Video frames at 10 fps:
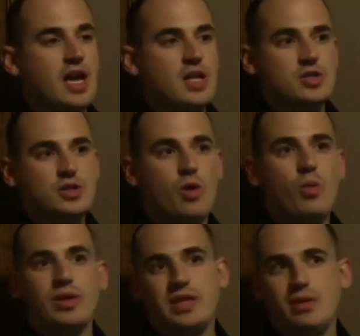So
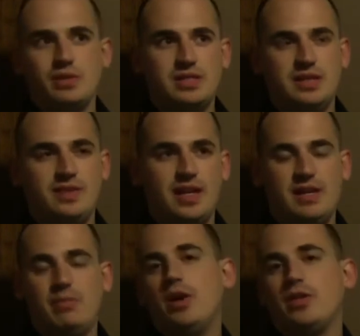when they receive that
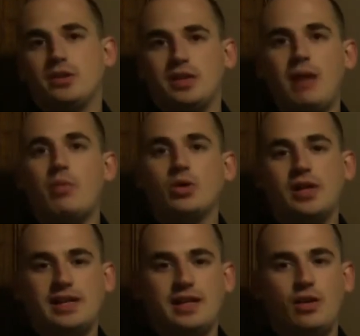email, they're a lot more
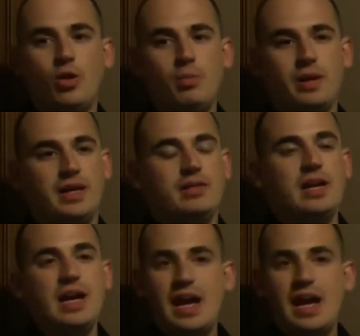likely to open it.